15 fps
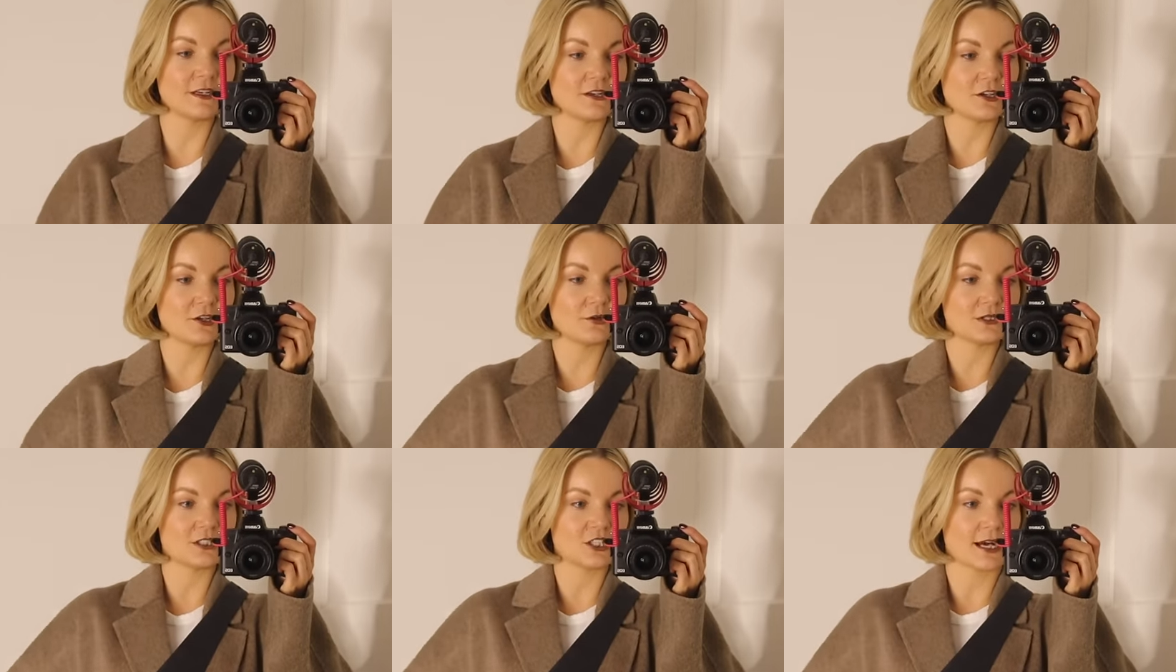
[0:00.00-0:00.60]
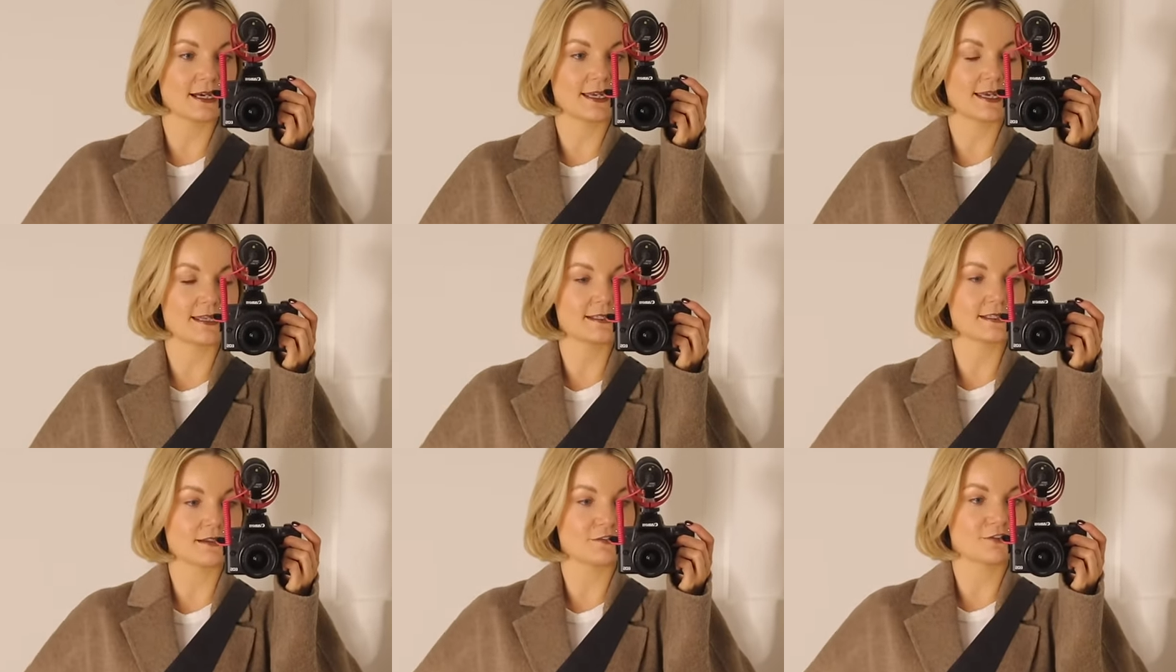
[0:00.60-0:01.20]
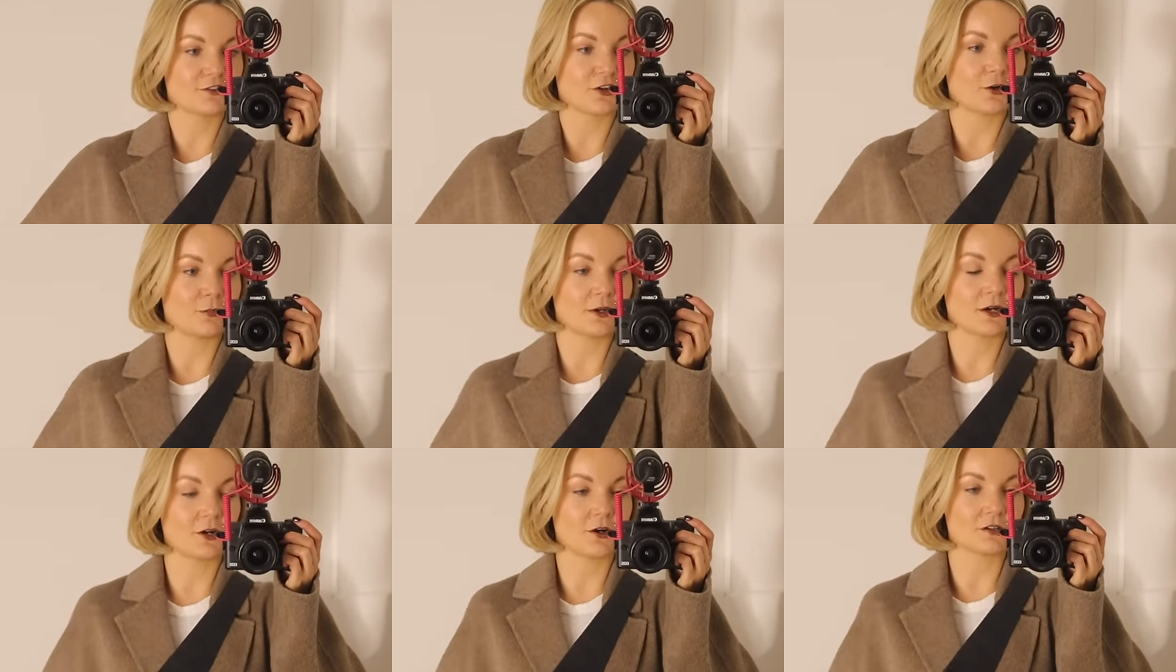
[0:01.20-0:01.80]
new jacket
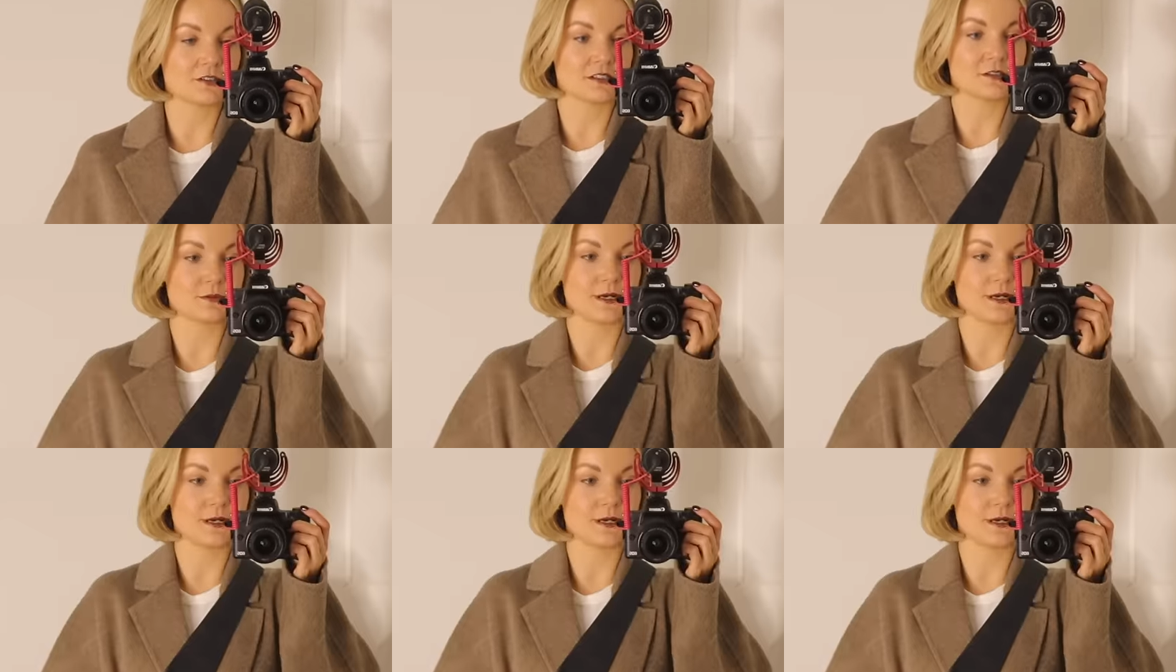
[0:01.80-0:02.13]
from COS as